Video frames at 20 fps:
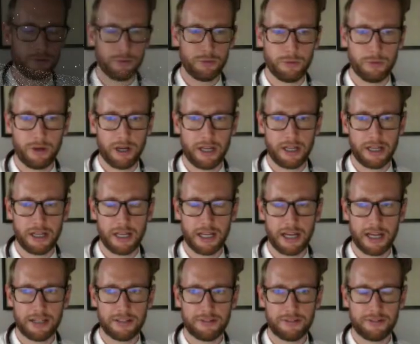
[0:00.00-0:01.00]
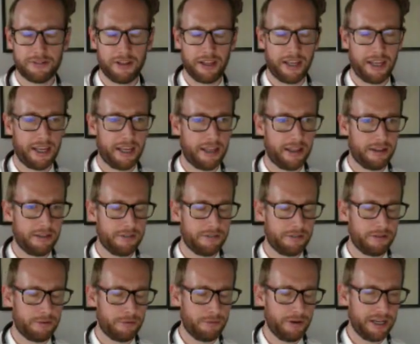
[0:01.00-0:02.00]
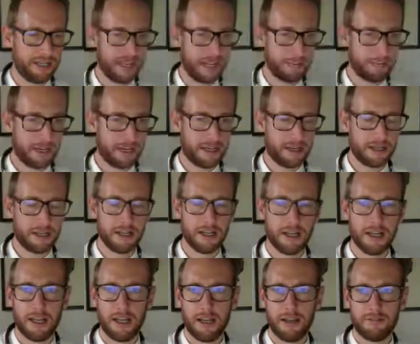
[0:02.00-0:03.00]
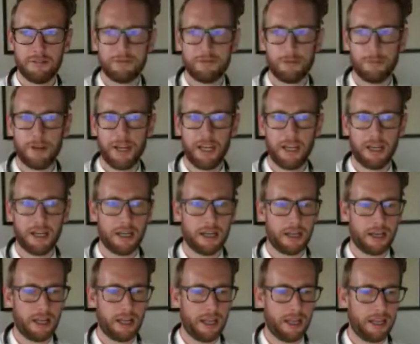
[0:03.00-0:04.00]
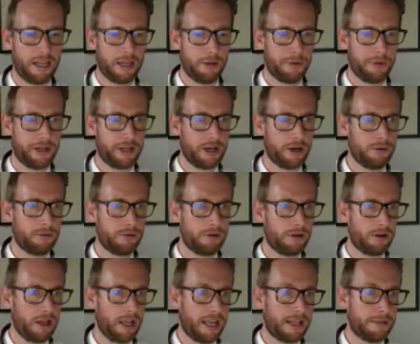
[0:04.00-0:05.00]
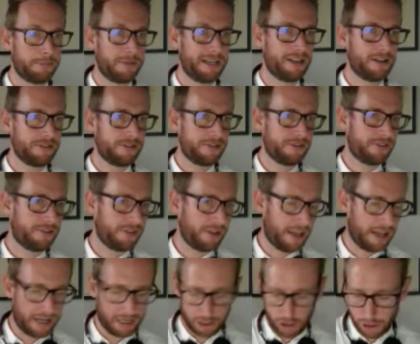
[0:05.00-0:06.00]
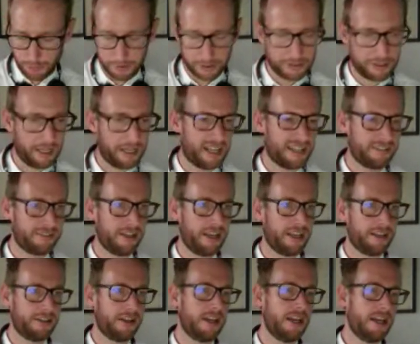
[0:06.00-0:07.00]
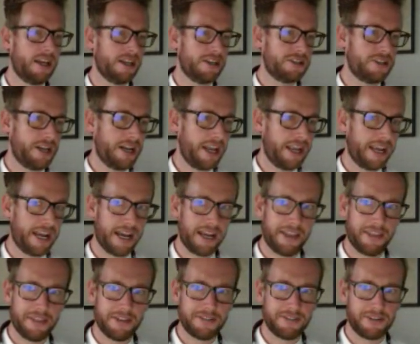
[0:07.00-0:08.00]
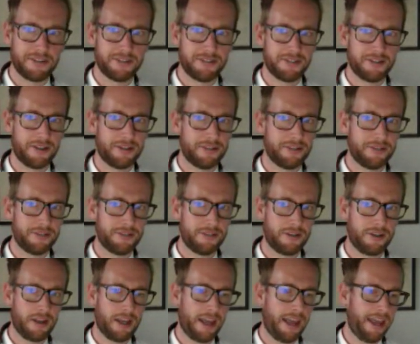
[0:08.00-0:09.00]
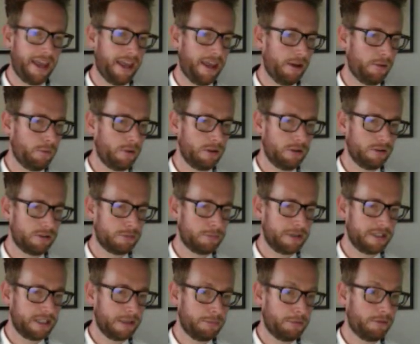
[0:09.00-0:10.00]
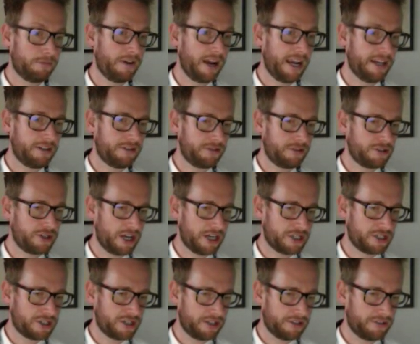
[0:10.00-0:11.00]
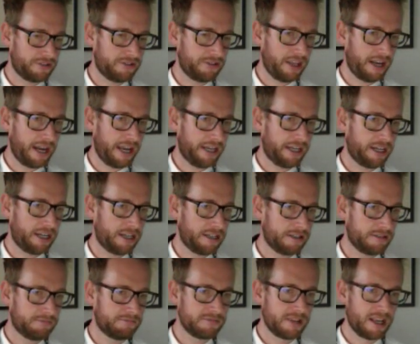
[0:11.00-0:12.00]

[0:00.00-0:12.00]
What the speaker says: to analyze the renaming for me. Here we go. And because this is a common data set, Gen AI in this instance will ultimately provide suggestions that I can,